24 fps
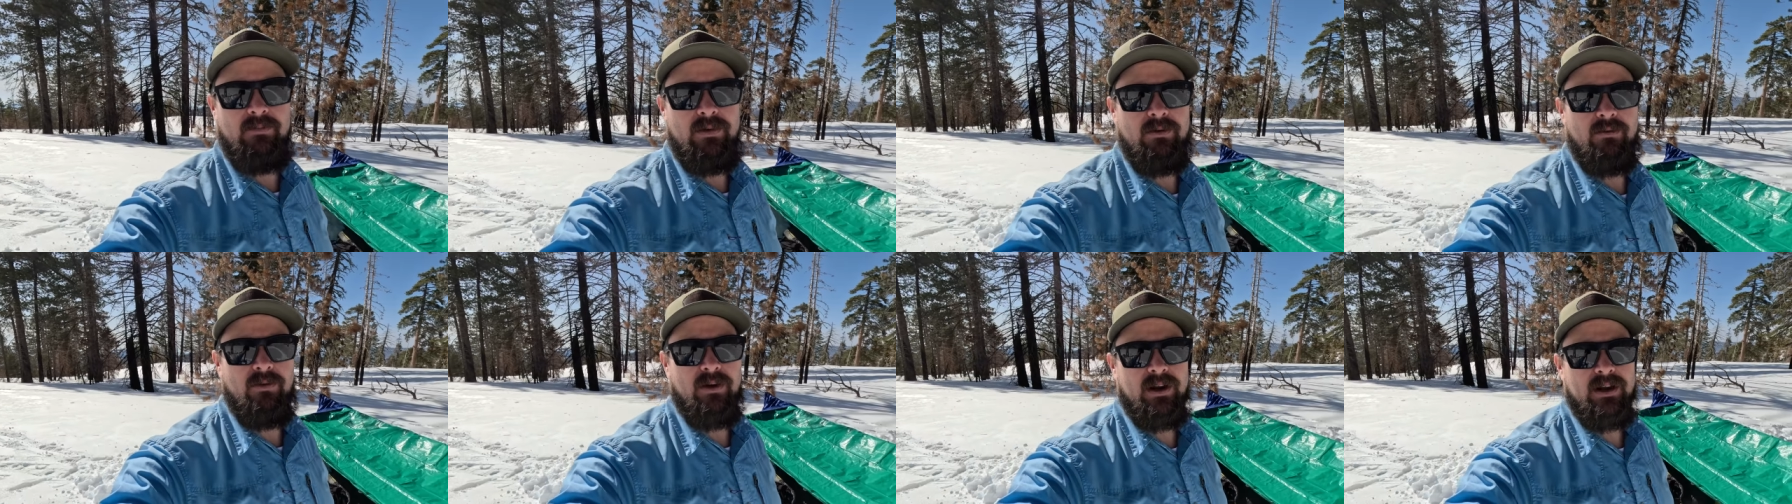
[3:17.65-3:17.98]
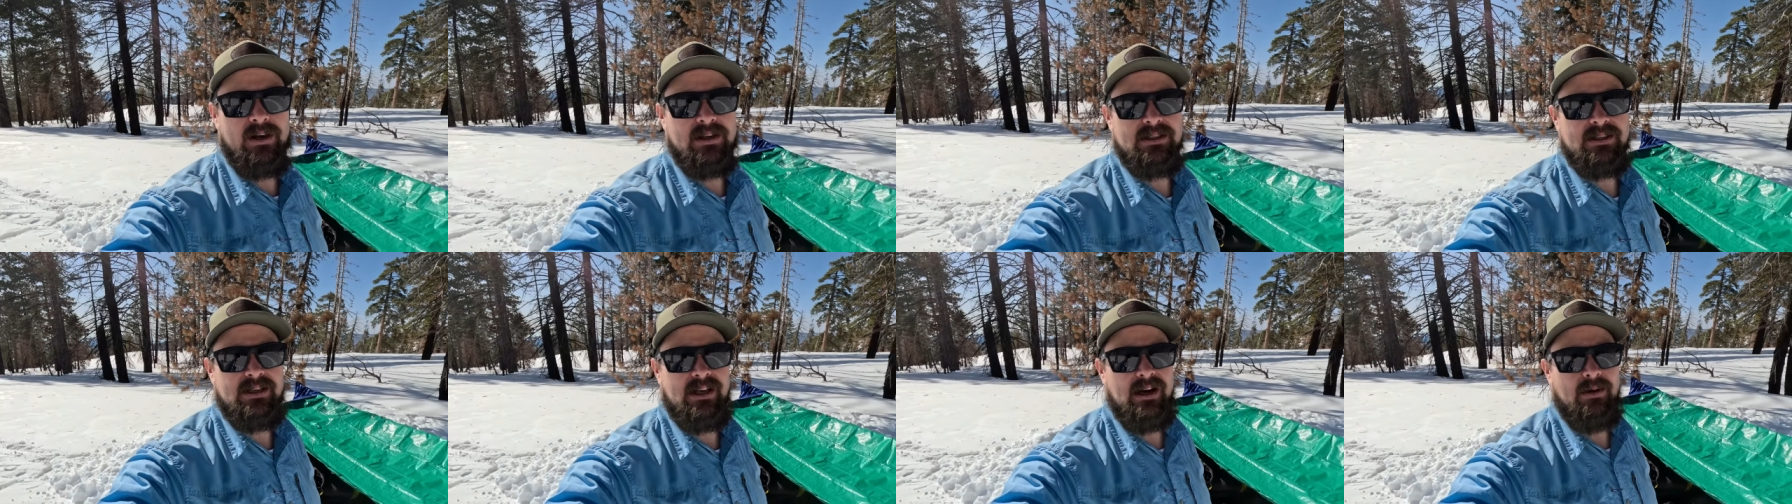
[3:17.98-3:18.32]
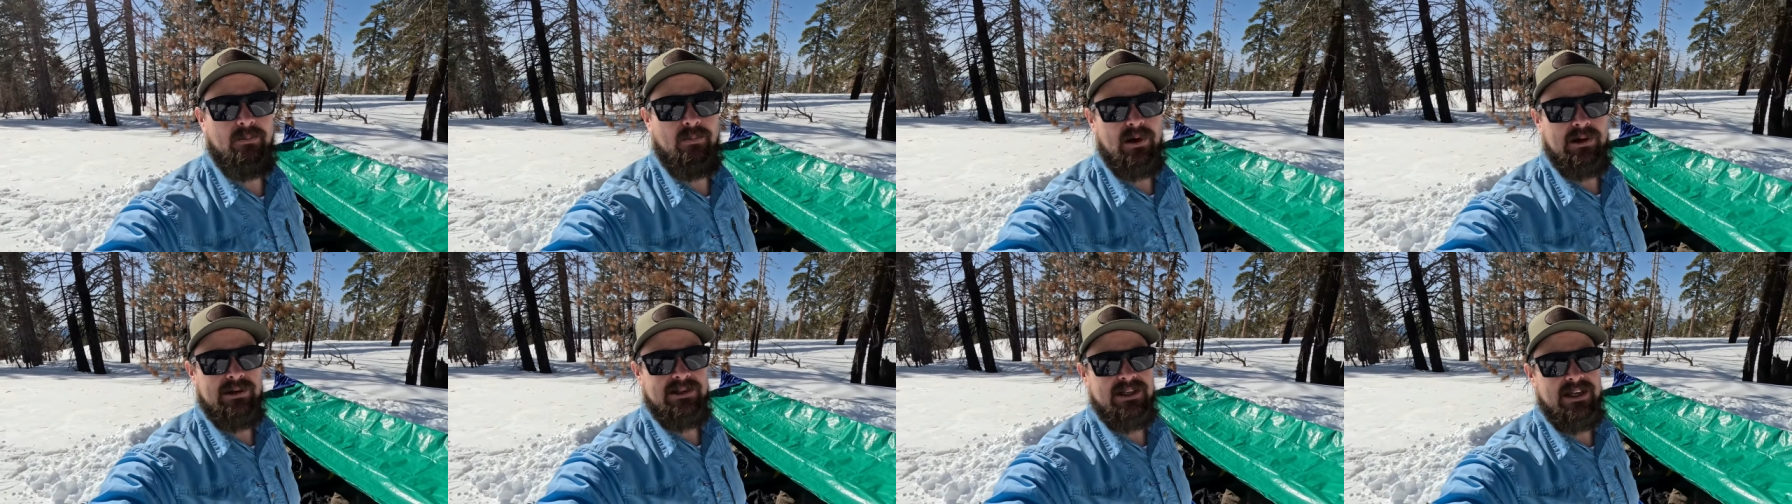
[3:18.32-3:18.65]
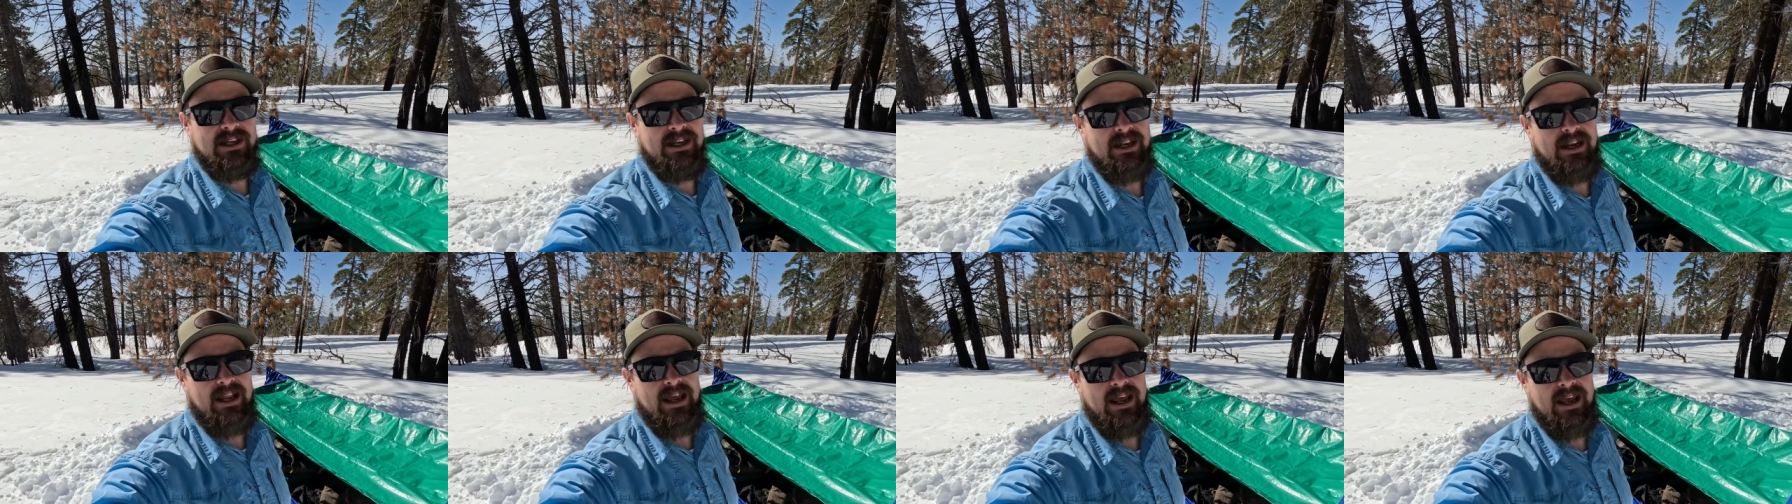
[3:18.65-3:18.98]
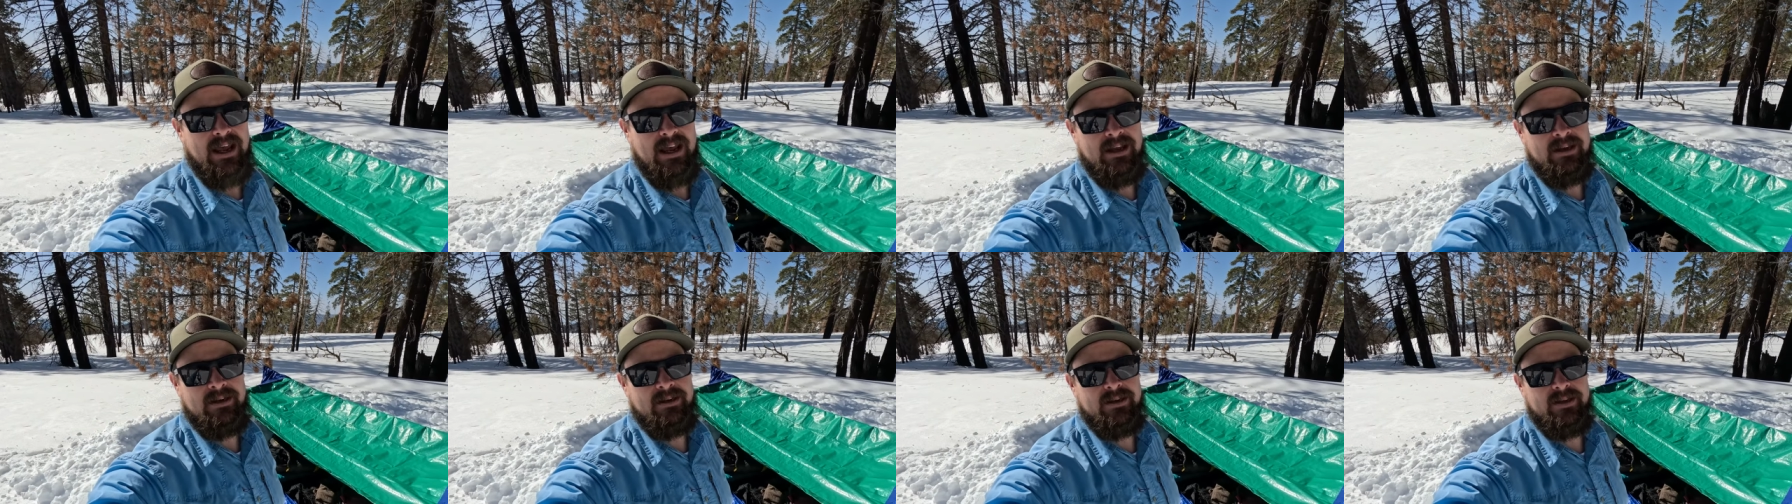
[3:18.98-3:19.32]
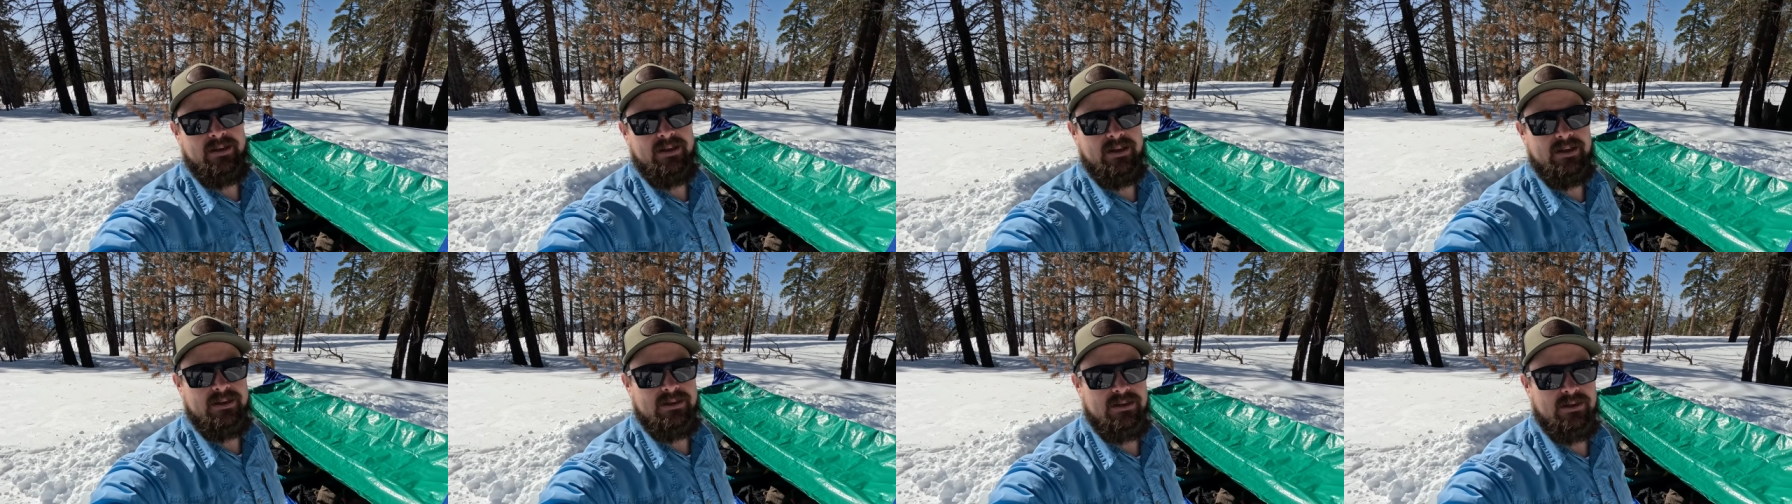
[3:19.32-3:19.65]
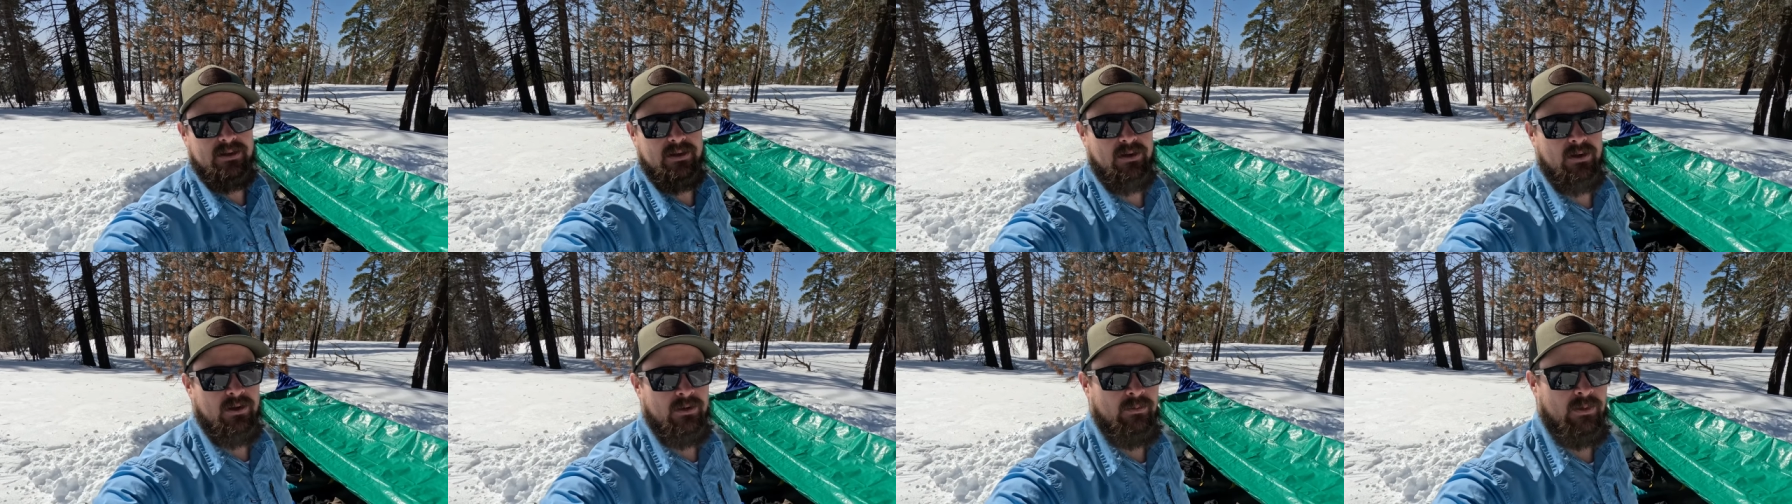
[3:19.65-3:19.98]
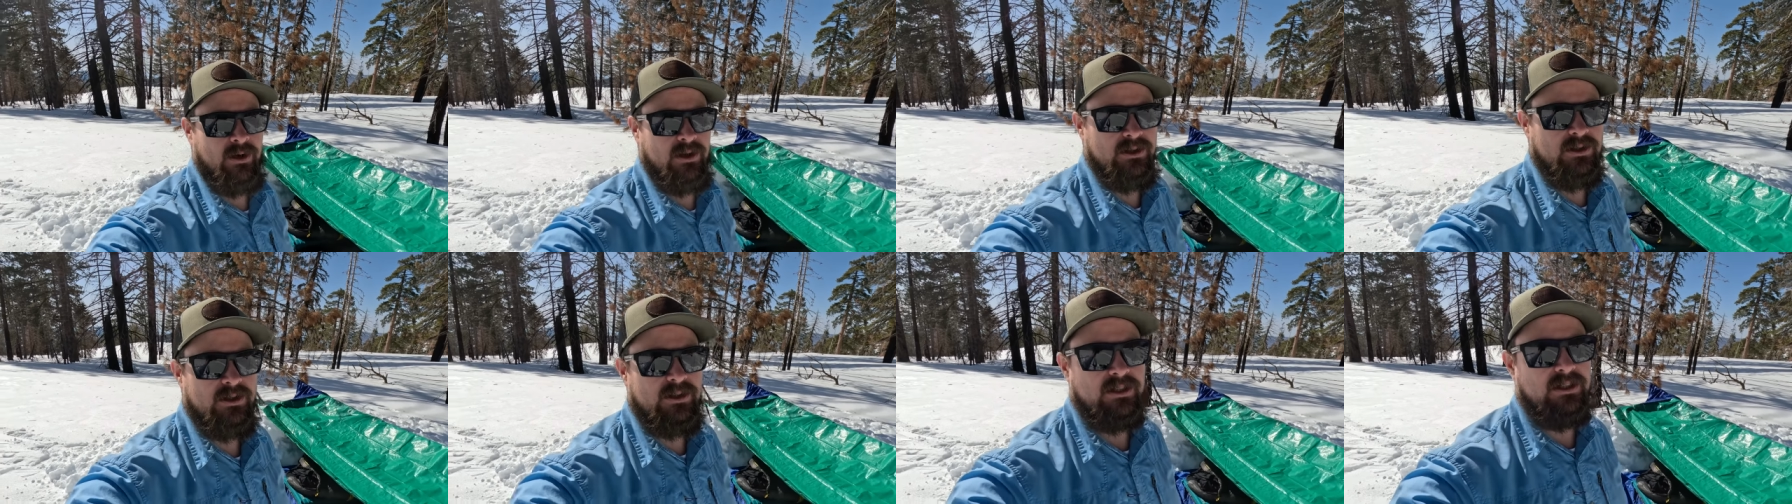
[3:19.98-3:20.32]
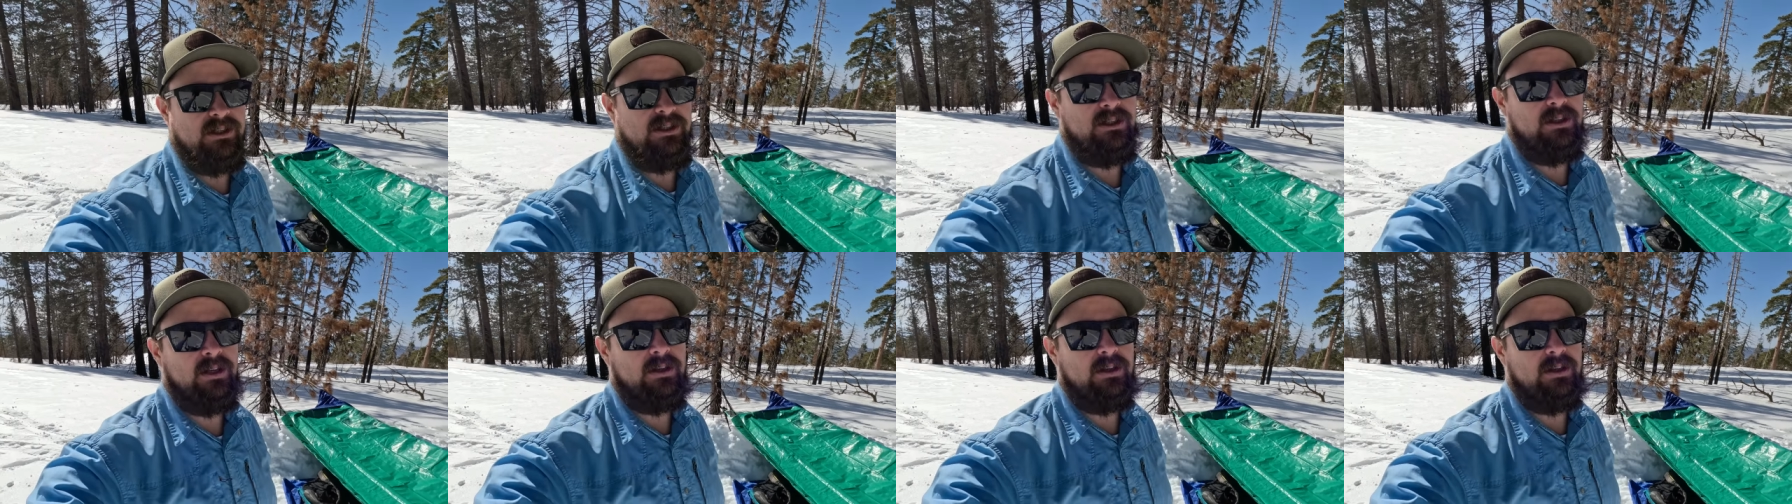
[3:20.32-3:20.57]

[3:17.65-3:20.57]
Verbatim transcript: We were going to set up our tent and this little emergency